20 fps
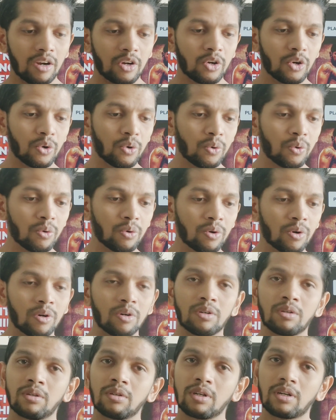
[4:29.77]
to
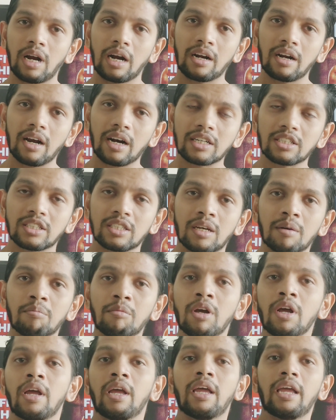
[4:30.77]
conduct some